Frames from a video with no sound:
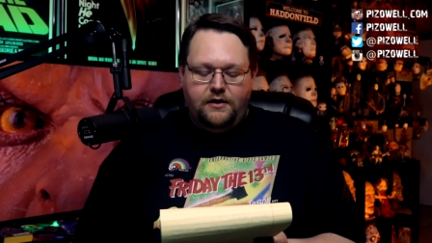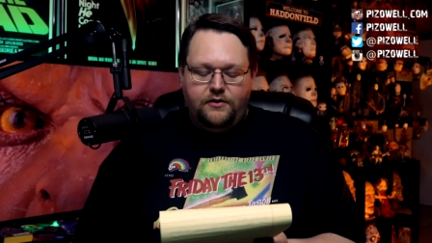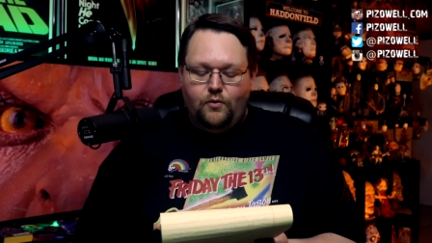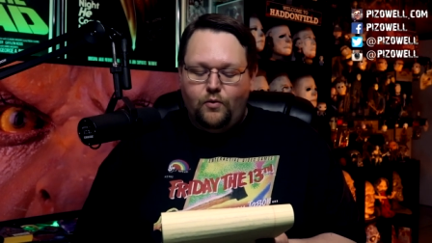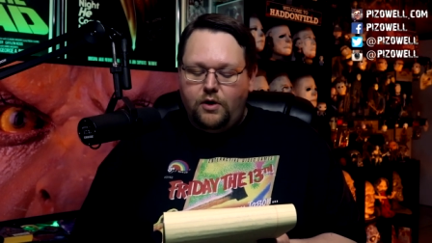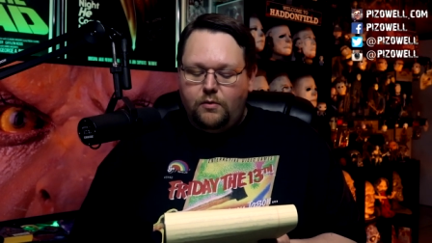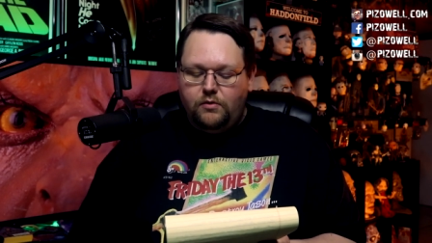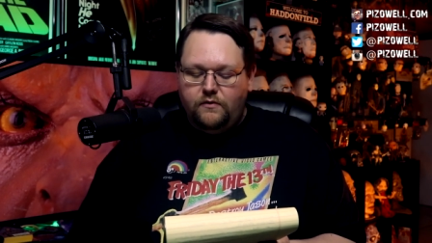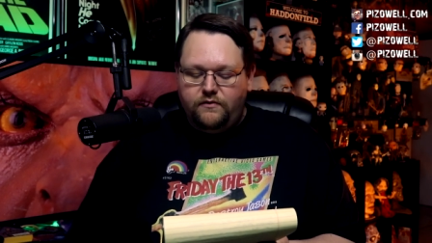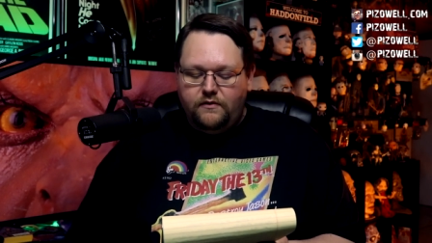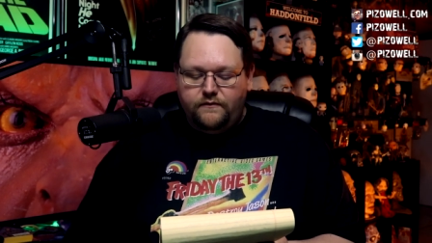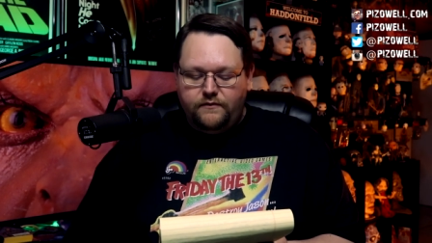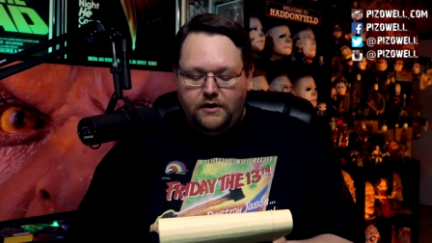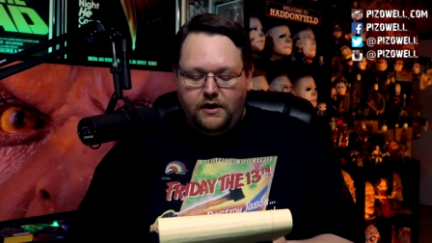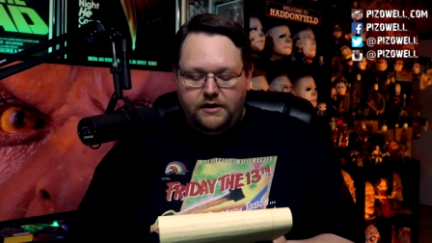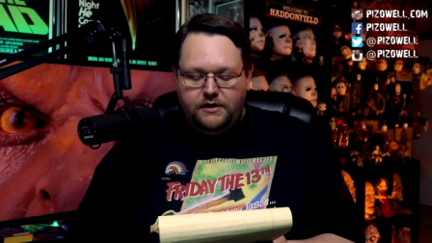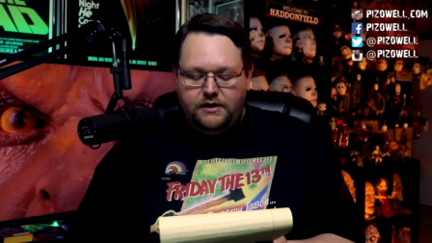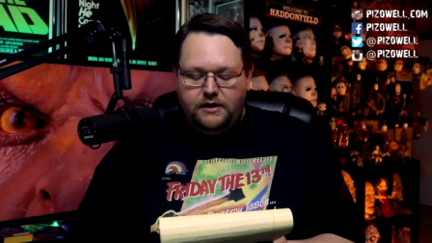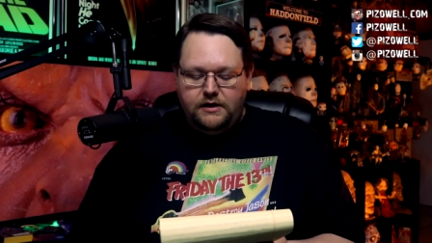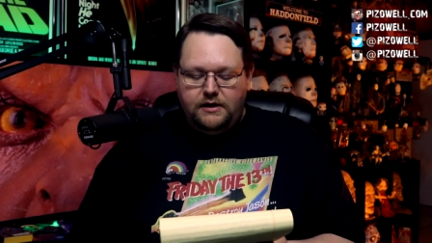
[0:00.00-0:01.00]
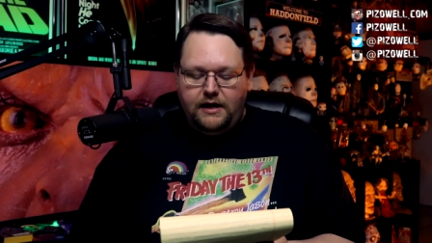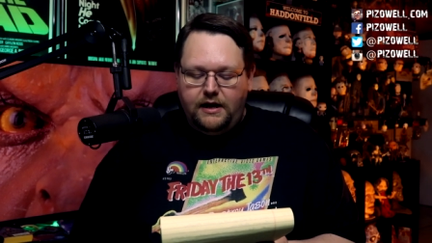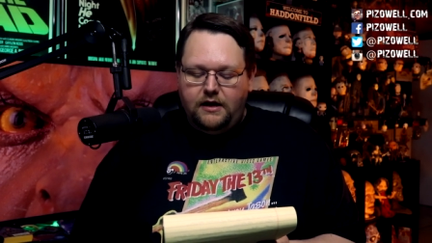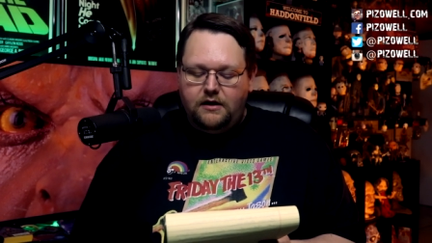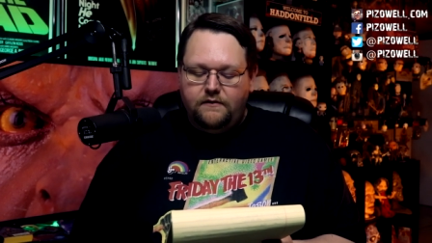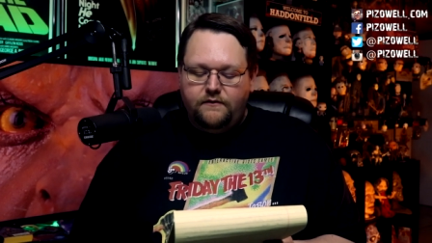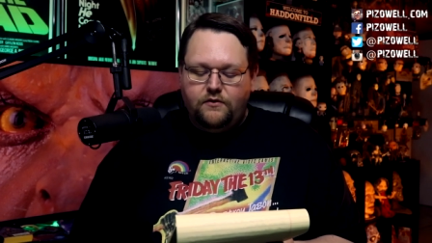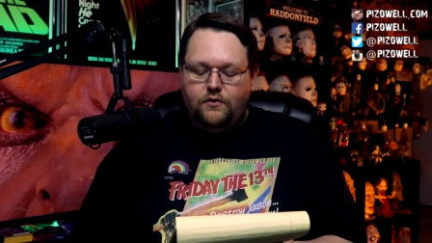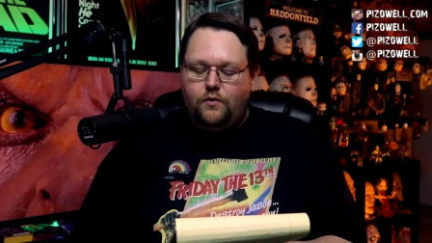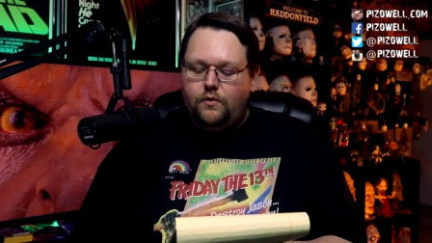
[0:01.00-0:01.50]
the werewolf of london and
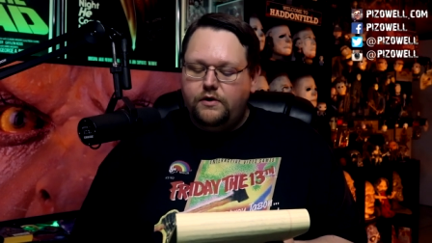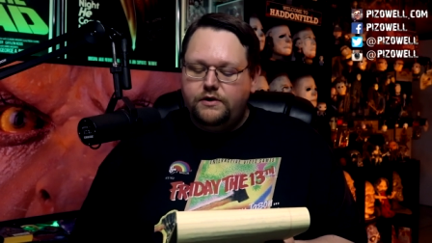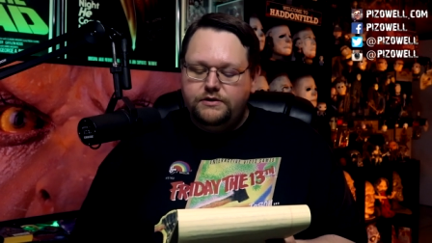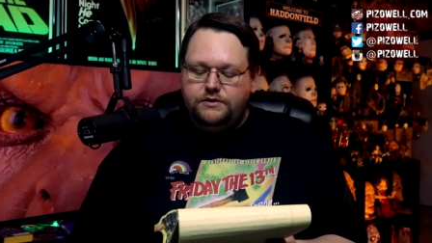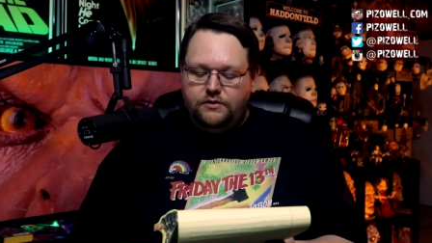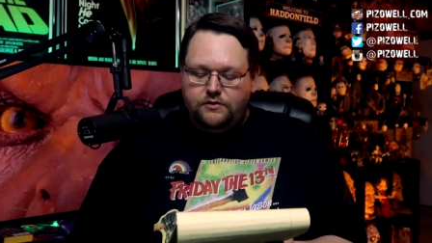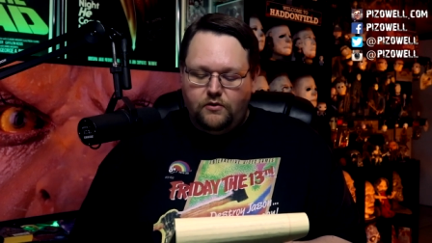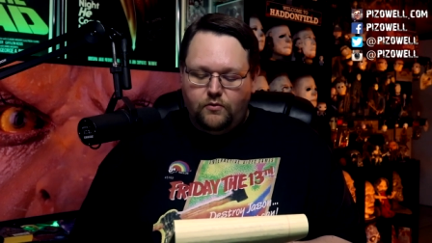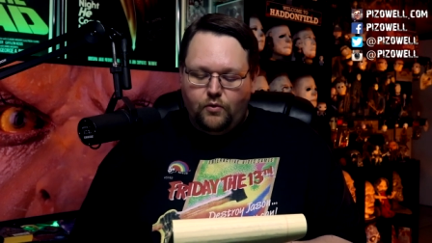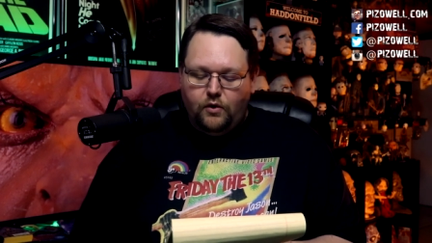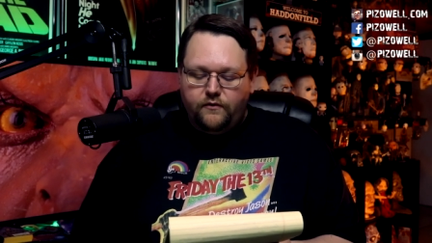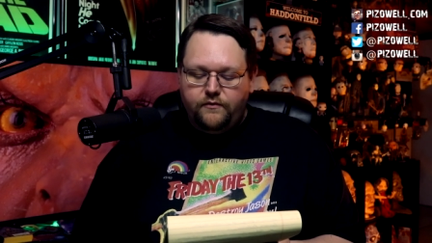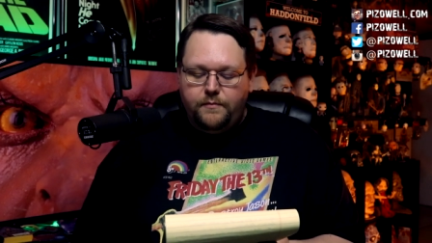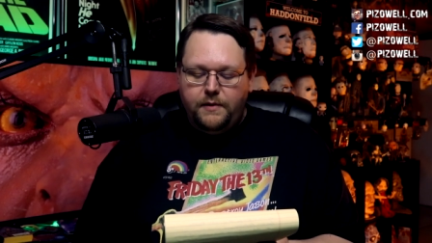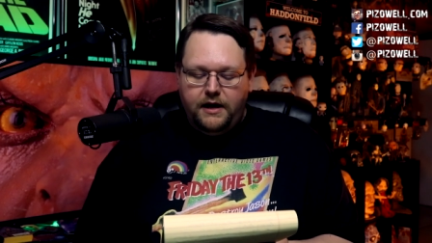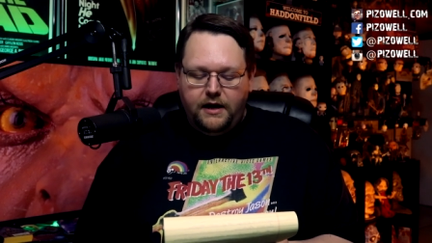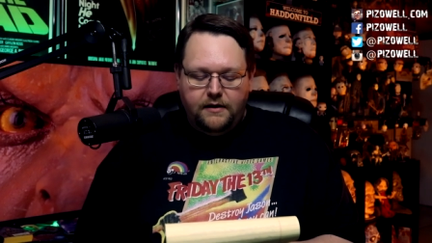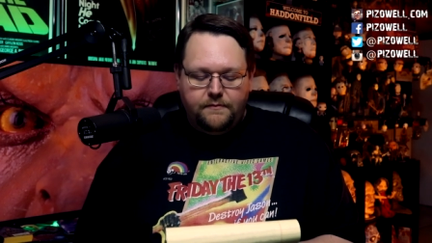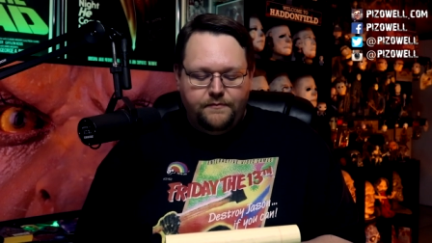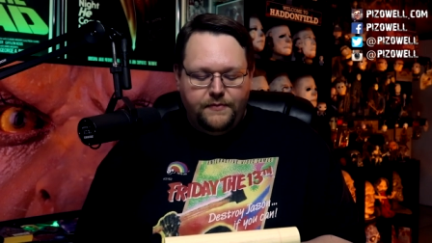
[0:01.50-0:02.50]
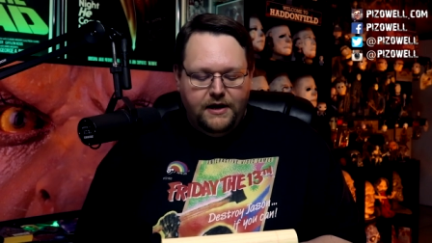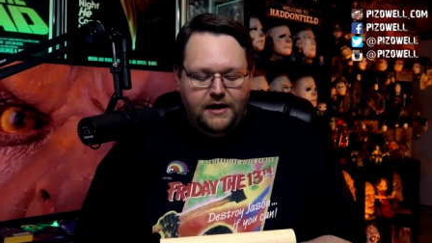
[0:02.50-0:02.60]
of course the wolfman